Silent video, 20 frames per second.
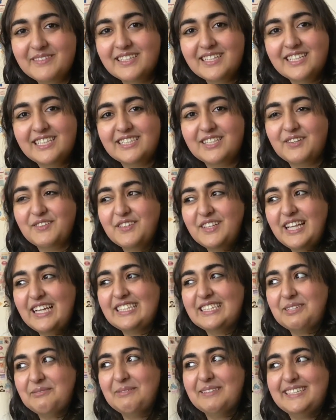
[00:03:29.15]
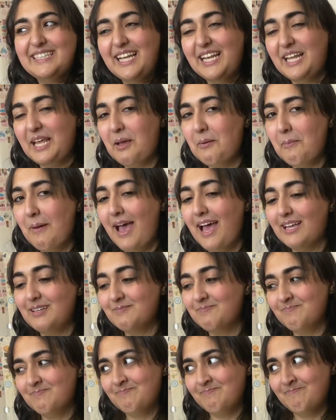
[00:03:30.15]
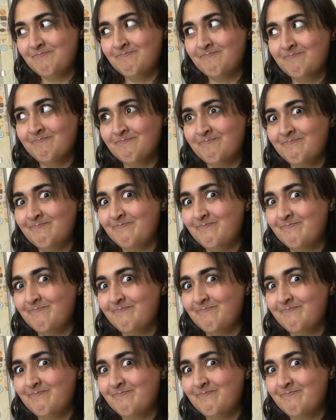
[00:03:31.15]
because I feel like someone's gonna get mad.